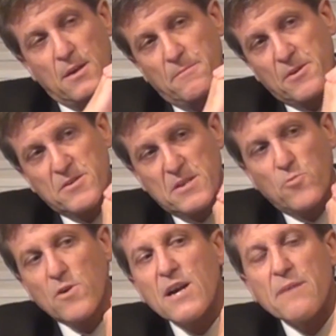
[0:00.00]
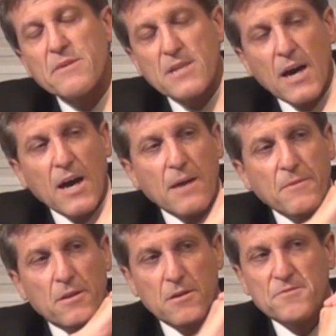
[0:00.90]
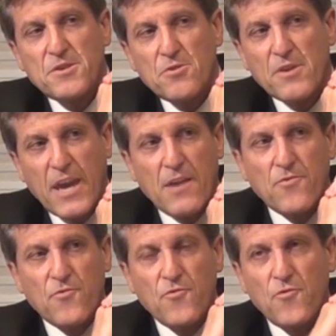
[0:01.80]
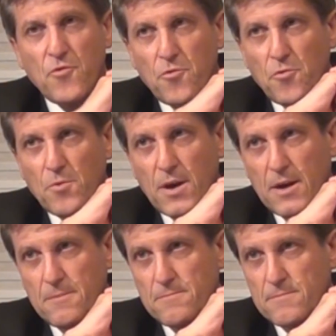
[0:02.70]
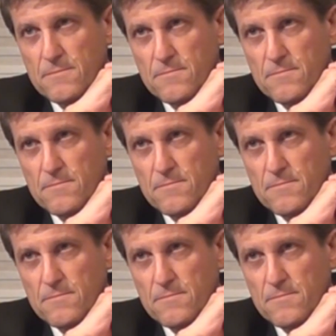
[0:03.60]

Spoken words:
Because there will come a time, the closer you get to